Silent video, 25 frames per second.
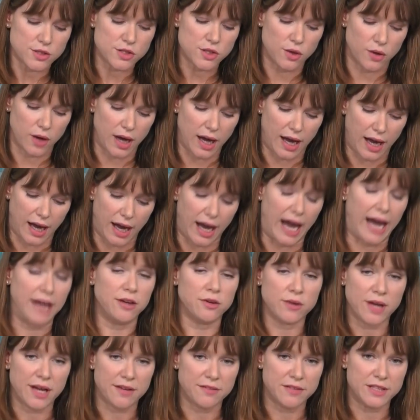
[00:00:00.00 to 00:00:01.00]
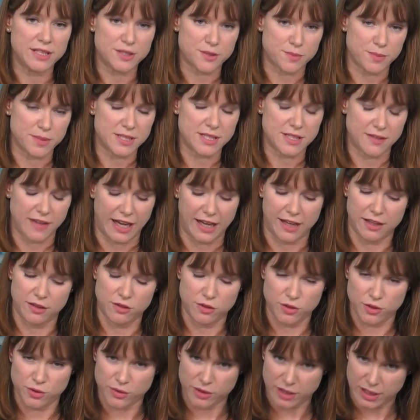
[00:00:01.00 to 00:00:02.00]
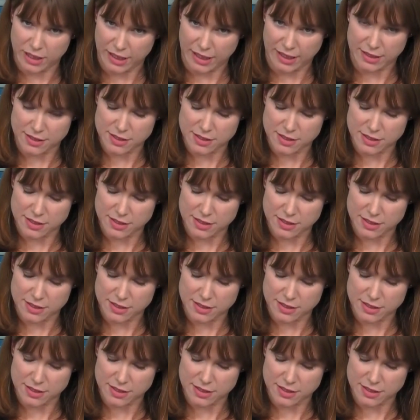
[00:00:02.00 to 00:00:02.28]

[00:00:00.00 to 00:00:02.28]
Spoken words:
So I don't have any specific, I knew you were going to